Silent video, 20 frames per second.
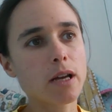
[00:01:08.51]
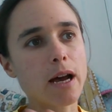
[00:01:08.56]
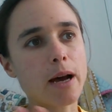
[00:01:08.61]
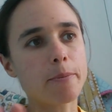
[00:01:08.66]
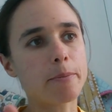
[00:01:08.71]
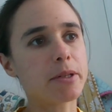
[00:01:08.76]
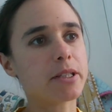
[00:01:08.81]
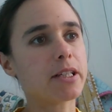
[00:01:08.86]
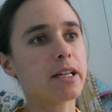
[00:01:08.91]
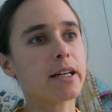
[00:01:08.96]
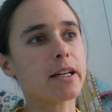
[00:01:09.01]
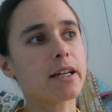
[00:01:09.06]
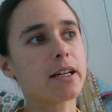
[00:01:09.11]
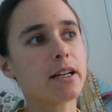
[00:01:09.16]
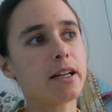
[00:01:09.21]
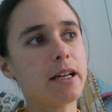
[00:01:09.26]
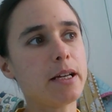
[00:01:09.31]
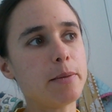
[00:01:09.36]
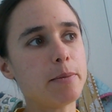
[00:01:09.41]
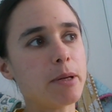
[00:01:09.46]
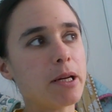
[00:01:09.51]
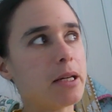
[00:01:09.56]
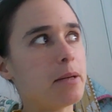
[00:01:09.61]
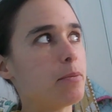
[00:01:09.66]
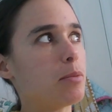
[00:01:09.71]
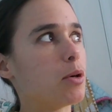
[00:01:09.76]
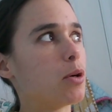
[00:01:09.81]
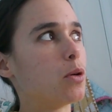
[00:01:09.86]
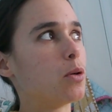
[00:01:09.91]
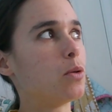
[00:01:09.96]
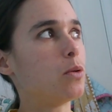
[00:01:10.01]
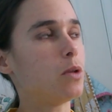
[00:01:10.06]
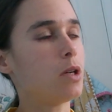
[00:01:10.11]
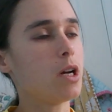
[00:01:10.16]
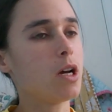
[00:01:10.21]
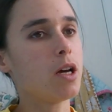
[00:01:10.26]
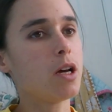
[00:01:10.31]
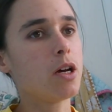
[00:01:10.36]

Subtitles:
and particularly people